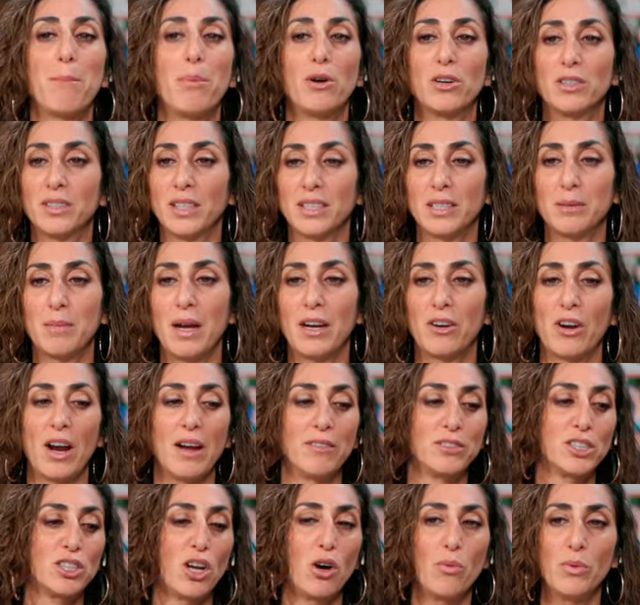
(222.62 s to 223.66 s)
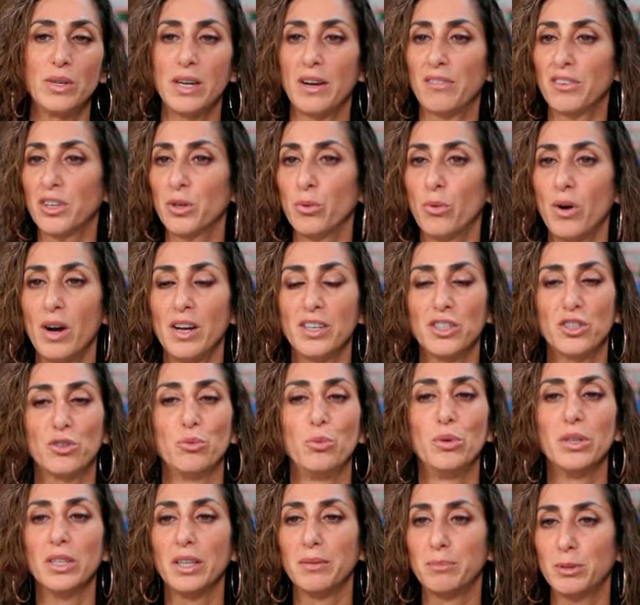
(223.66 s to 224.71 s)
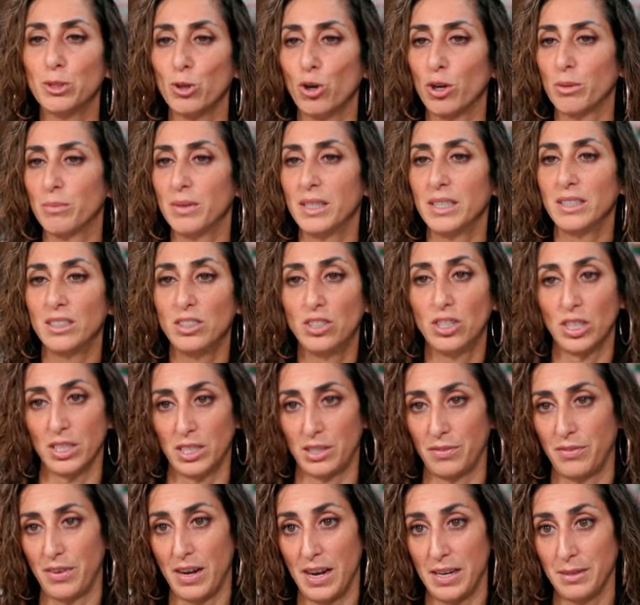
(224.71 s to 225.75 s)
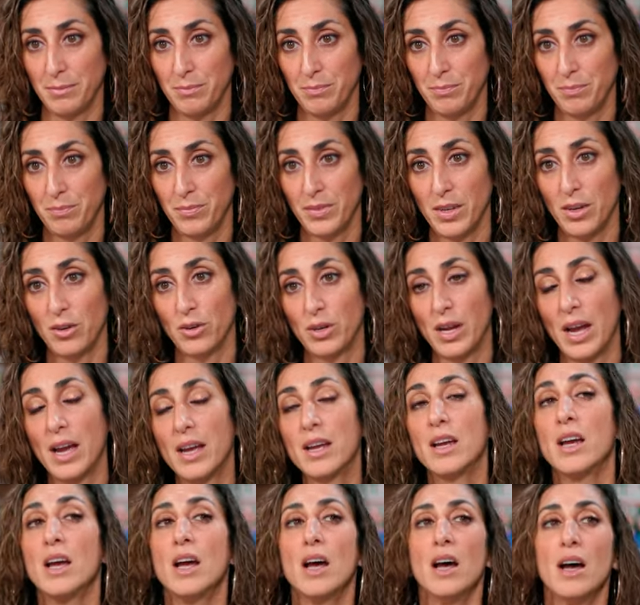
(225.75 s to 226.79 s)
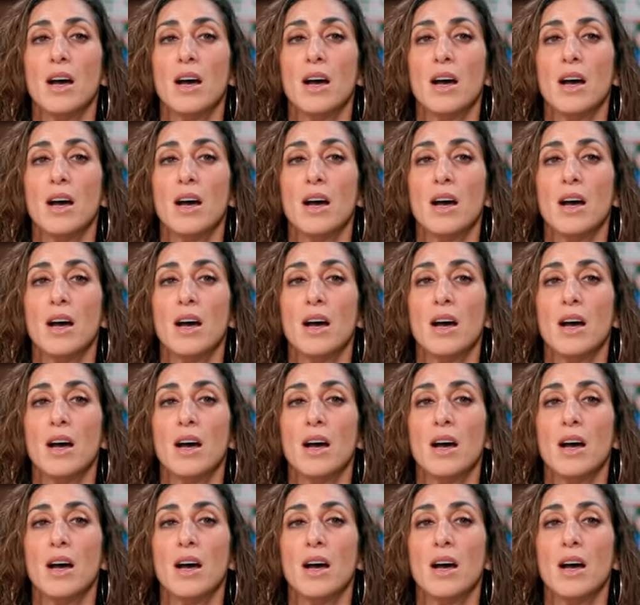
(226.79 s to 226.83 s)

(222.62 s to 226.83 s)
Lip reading: part doesn't matter. Have salt whenever you want. You will absorb it just fine, okay?